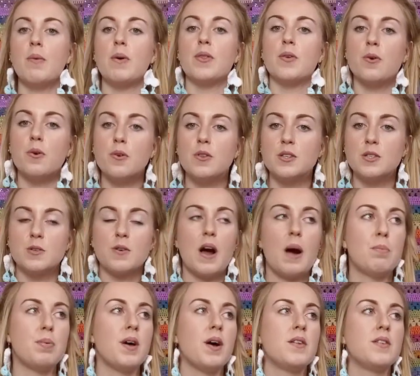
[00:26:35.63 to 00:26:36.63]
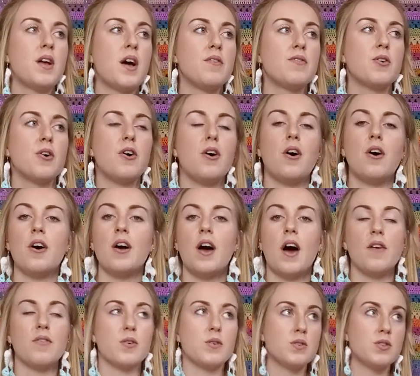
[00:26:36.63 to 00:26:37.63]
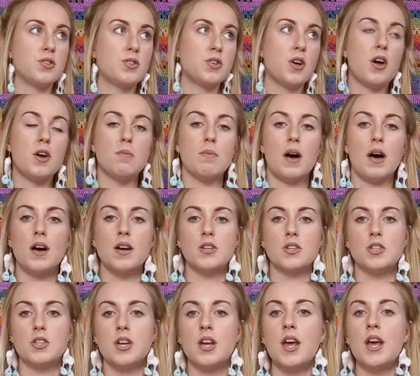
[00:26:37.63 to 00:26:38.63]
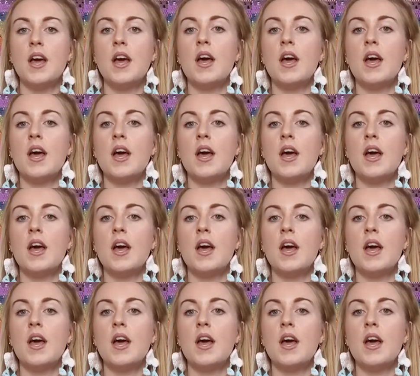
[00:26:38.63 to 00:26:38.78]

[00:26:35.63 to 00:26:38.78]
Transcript: With all the scrap yarn that I've got, I've got so much.